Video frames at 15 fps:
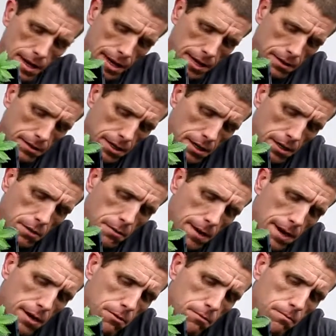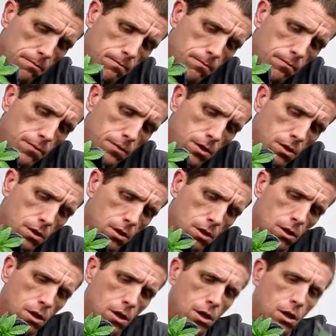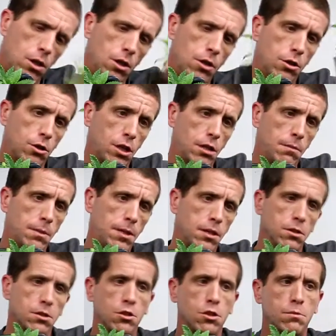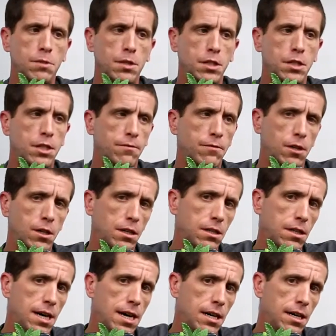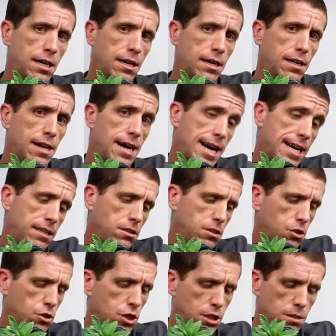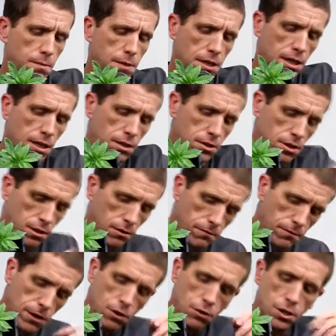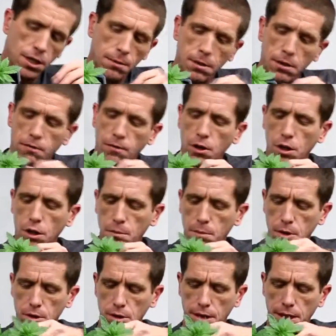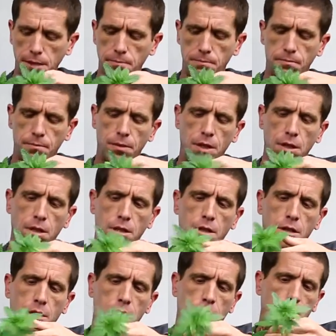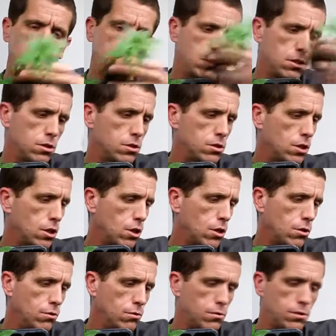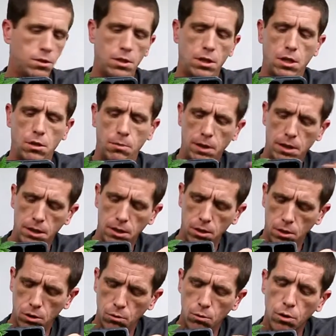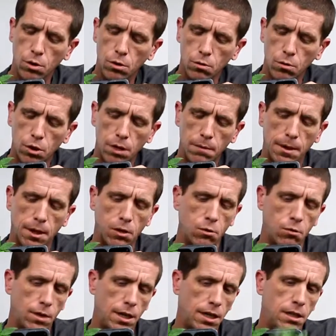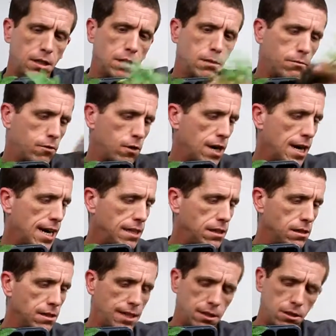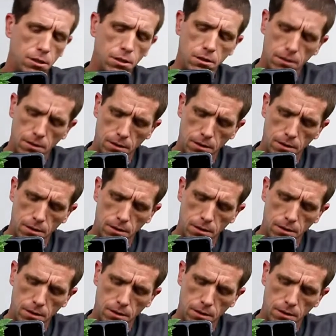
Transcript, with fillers: and lay them out. They're going to be a little bit different heights just because of phenotypic variability. So no big deal, we'll worry about grading them for height later.